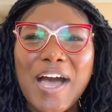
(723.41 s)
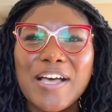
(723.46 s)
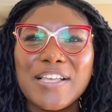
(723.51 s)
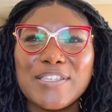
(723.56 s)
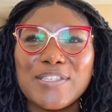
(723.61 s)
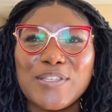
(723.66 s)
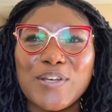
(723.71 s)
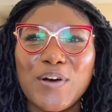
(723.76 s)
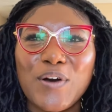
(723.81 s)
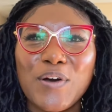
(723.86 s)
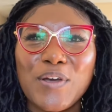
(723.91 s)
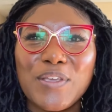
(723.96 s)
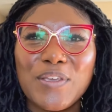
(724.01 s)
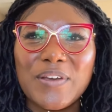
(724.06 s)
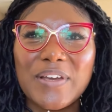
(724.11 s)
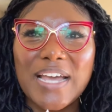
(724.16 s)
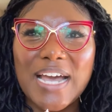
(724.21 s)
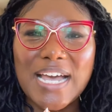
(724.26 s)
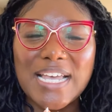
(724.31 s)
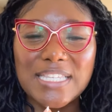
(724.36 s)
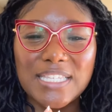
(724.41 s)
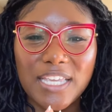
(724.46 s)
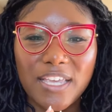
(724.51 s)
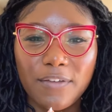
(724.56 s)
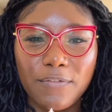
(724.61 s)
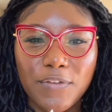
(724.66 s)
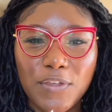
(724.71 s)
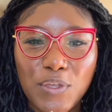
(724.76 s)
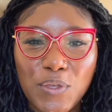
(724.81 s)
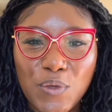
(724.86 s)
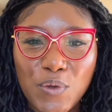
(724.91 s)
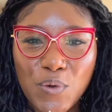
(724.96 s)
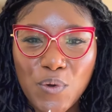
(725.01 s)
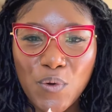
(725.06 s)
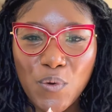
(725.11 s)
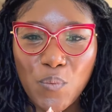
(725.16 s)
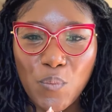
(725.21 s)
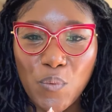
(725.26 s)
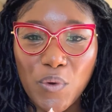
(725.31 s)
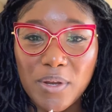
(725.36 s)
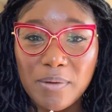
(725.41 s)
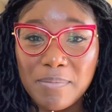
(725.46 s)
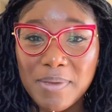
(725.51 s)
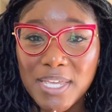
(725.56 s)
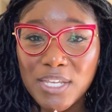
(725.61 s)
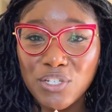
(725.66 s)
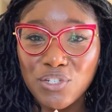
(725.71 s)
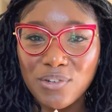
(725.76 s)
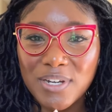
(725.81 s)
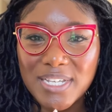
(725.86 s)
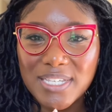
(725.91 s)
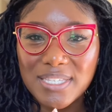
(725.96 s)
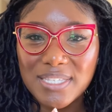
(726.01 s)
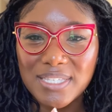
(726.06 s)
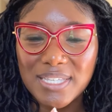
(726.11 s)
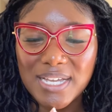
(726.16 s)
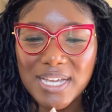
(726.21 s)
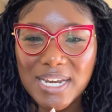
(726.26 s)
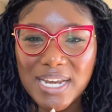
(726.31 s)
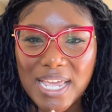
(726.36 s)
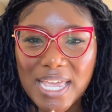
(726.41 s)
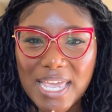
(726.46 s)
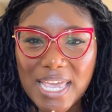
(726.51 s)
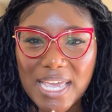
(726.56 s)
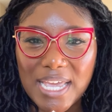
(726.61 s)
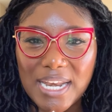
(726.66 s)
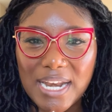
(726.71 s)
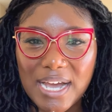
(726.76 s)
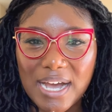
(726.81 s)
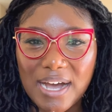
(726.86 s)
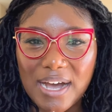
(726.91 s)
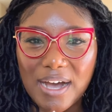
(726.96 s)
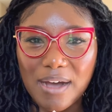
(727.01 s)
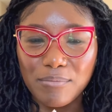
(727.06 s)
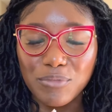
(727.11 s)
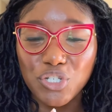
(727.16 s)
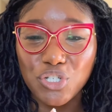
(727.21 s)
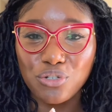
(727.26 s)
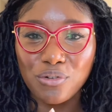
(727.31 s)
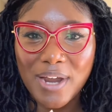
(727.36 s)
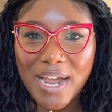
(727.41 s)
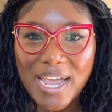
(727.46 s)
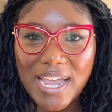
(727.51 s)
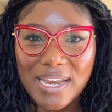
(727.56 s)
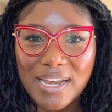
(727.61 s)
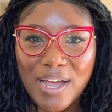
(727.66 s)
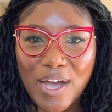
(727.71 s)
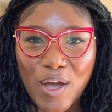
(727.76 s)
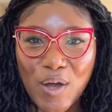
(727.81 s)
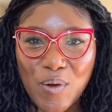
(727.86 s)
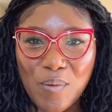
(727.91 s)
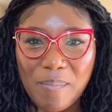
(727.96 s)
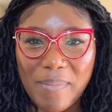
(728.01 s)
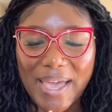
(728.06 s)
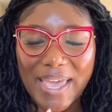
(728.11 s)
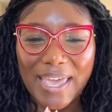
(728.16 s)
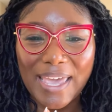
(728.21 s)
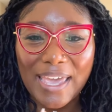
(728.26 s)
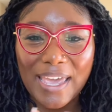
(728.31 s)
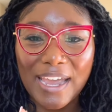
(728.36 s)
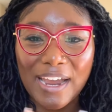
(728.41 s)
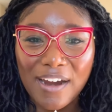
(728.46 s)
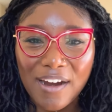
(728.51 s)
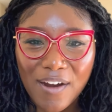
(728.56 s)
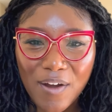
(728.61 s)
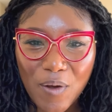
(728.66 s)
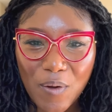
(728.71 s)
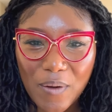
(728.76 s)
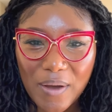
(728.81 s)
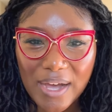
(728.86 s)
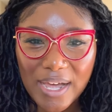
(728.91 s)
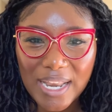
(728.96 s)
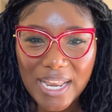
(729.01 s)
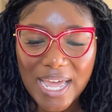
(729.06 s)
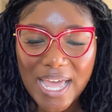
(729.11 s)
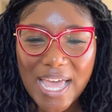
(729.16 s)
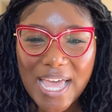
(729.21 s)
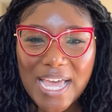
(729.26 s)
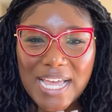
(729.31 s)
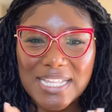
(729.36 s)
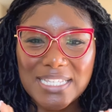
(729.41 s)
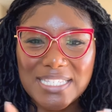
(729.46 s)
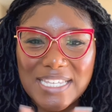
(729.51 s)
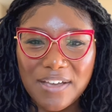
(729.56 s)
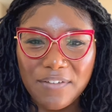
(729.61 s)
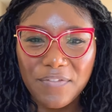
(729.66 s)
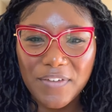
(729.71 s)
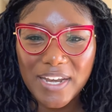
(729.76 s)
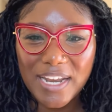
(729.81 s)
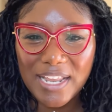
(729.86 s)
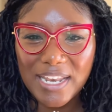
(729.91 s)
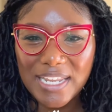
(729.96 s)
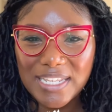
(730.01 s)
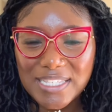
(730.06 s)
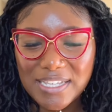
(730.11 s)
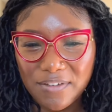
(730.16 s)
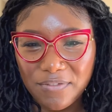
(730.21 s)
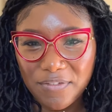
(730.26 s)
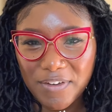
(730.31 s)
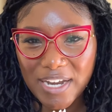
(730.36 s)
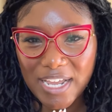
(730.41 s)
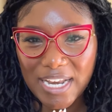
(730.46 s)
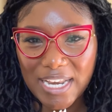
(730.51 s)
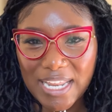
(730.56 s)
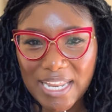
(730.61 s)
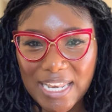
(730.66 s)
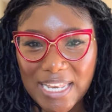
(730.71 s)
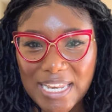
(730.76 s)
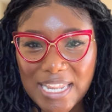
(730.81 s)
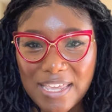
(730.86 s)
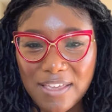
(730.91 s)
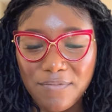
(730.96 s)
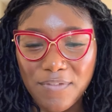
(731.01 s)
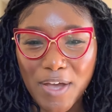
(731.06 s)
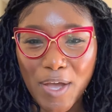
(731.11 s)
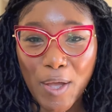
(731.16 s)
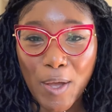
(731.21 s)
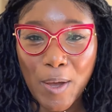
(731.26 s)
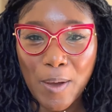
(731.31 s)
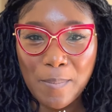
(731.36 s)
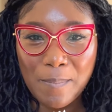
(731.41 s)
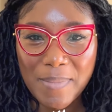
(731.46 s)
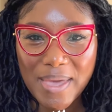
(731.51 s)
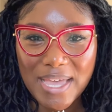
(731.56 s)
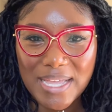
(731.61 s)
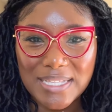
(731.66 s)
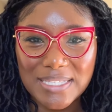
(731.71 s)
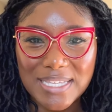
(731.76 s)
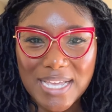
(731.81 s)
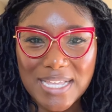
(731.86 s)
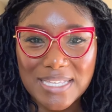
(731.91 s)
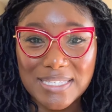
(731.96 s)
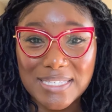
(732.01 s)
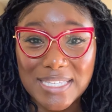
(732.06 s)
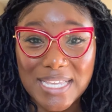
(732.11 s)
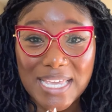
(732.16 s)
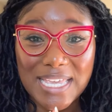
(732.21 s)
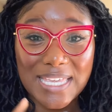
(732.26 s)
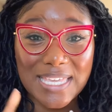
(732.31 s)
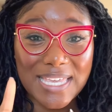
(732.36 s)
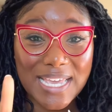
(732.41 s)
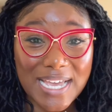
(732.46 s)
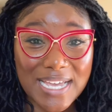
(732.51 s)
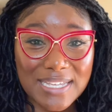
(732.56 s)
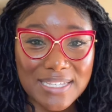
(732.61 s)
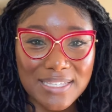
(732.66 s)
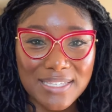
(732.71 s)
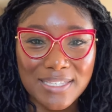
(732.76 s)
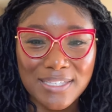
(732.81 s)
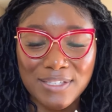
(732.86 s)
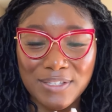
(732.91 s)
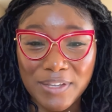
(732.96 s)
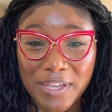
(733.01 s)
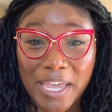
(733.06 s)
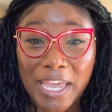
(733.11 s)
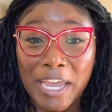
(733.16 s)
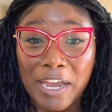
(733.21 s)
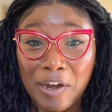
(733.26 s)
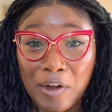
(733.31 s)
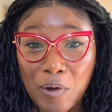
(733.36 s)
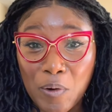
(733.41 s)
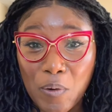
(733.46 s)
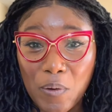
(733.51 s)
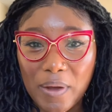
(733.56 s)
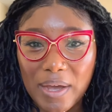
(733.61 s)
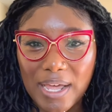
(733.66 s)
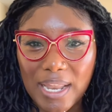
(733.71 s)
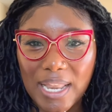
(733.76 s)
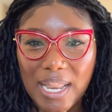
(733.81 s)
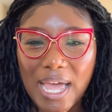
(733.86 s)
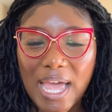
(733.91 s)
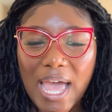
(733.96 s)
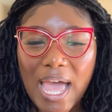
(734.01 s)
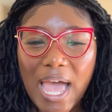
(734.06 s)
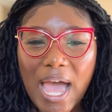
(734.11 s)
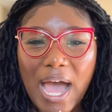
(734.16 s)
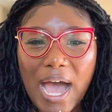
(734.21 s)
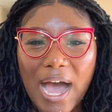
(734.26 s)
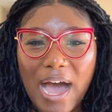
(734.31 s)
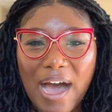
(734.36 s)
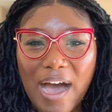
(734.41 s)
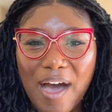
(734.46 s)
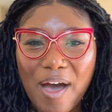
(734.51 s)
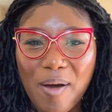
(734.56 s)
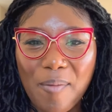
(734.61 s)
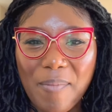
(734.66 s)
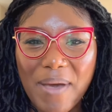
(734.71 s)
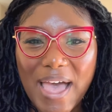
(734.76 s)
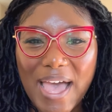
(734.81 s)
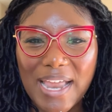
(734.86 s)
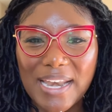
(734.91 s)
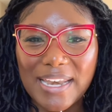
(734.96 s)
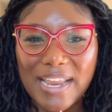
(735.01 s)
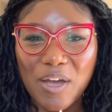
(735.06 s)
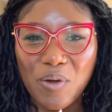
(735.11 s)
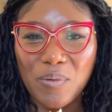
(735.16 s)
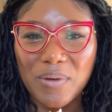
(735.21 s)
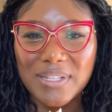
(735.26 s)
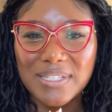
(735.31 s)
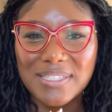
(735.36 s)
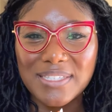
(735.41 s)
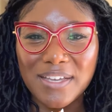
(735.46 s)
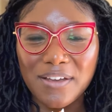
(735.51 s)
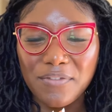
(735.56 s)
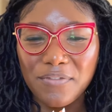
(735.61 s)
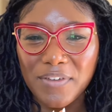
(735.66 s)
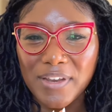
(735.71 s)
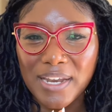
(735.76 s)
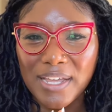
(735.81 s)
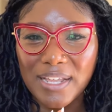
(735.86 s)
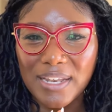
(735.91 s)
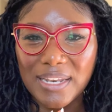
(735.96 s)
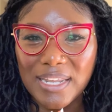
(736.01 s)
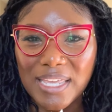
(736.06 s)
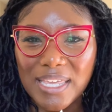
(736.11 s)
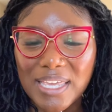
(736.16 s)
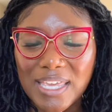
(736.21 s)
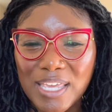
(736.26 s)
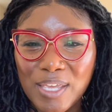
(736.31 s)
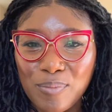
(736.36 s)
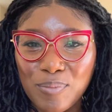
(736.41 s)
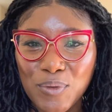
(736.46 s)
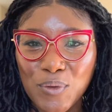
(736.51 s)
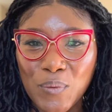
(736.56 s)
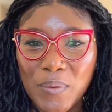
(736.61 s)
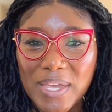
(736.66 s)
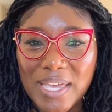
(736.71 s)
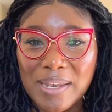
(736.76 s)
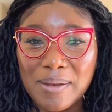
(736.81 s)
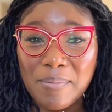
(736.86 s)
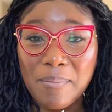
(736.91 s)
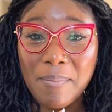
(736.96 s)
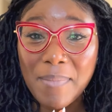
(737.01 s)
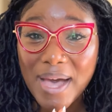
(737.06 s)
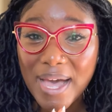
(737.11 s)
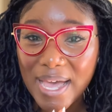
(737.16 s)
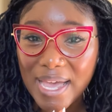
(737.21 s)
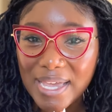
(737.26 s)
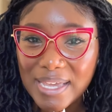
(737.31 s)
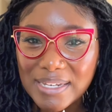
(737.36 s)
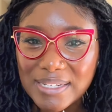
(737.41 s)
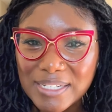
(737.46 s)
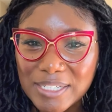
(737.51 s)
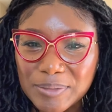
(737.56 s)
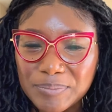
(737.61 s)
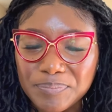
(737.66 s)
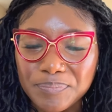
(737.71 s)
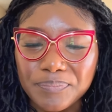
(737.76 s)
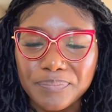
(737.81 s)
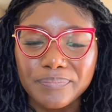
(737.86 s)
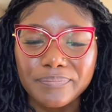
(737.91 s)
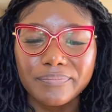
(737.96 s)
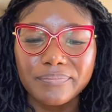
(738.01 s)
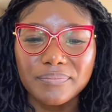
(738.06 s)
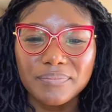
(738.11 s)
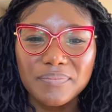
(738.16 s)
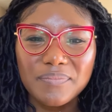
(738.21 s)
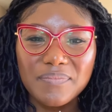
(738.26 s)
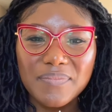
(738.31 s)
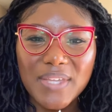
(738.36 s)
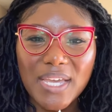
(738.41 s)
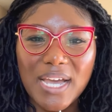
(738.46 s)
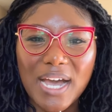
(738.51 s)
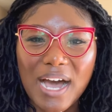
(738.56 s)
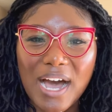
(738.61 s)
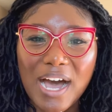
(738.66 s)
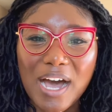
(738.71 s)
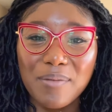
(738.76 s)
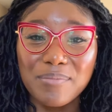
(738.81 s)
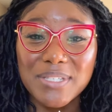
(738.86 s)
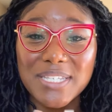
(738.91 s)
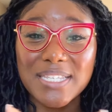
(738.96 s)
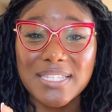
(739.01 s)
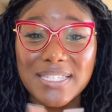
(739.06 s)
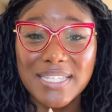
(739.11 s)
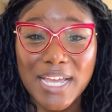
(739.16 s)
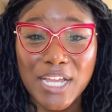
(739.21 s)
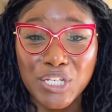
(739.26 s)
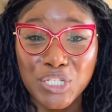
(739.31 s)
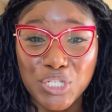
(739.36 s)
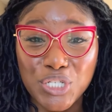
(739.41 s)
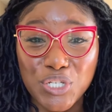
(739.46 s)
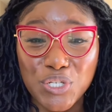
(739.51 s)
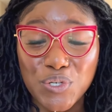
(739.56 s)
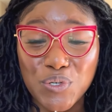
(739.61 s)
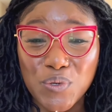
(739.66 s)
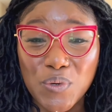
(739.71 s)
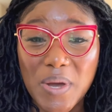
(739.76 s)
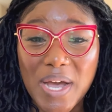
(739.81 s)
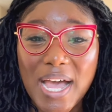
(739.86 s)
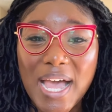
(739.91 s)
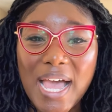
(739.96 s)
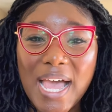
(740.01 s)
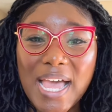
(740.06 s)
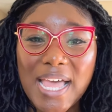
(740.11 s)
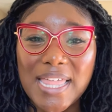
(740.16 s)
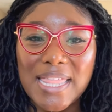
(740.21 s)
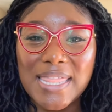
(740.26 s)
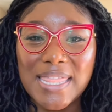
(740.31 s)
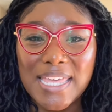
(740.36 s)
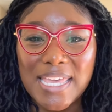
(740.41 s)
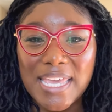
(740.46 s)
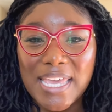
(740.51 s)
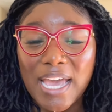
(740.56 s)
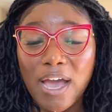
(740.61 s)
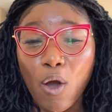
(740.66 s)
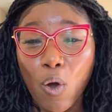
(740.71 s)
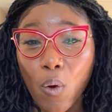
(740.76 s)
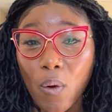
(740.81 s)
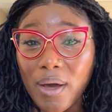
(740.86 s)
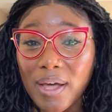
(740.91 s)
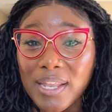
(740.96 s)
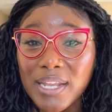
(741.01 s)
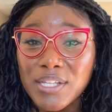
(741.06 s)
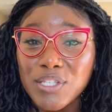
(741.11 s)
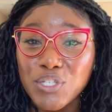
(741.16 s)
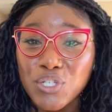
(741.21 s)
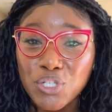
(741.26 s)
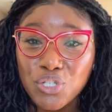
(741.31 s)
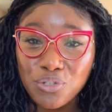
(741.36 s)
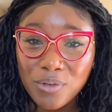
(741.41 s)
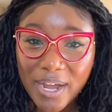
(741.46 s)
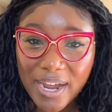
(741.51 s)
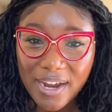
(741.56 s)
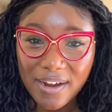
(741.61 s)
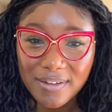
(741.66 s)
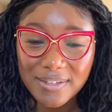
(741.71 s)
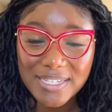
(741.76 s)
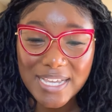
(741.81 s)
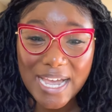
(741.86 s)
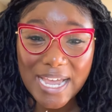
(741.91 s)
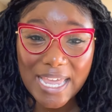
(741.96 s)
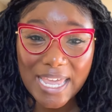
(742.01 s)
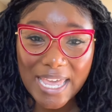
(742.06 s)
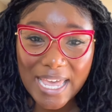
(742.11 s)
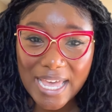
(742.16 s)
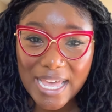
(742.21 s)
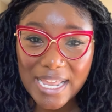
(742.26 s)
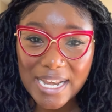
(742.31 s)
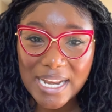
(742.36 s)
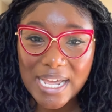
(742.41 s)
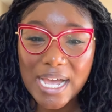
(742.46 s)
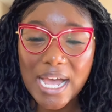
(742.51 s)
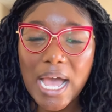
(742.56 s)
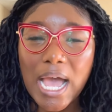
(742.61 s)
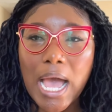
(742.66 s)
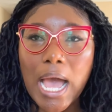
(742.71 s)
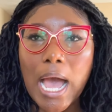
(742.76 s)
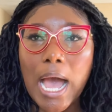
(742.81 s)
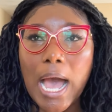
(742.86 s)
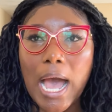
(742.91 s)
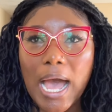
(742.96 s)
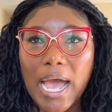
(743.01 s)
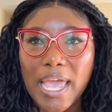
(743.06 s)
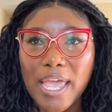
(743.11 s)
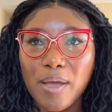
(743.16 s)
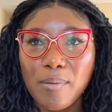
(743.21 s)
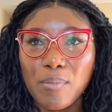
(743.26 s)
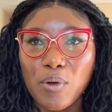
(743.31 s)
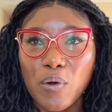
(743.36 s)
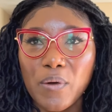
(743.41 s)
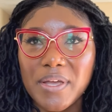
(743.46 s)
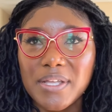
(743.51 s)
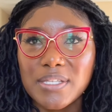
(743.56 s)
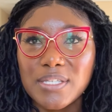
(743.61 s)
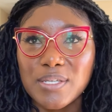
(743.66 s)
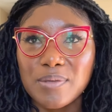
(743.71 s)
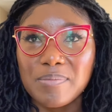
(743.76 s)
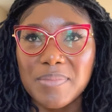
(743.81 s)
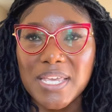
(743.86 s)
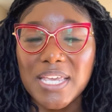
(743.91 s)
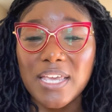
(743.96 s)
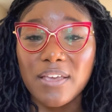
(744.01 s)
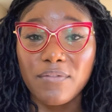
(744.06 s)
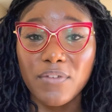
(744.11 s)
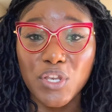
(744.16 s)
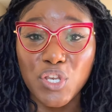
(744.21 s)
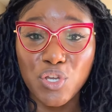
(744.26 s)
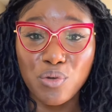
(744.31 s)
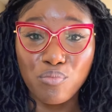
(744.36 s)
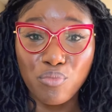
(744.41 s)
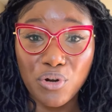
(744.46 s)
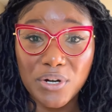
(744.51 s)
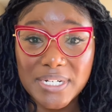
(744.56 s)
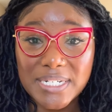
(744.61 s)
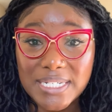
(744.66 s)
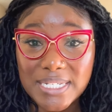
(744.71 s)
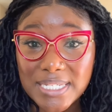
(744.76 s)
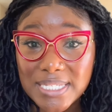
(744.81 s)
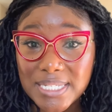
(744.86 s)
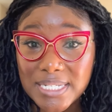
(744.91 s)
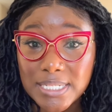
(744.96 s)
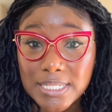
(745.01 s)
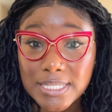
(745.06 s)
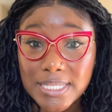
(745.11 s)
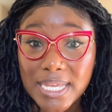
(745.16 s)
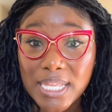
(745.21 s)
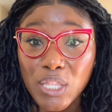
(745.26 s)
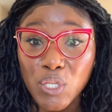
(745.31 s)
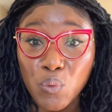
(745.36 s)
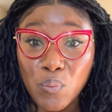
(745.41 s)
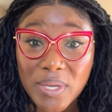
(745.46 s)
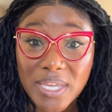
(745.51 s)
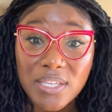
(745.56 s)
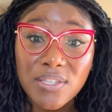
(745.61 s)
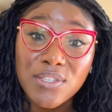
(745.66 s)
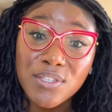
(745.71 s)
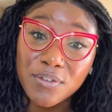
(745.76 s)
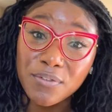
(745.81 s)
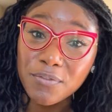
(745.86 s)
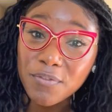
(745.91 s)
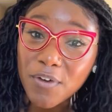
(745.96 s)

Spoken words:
So you guys, if you would be interested in trying out my hair oil, definitely leave a comment and say yes to hair oil, and I will definitely keep you in mind to send you the oil to try out. Again, I am going to be giving you more details in the weeks to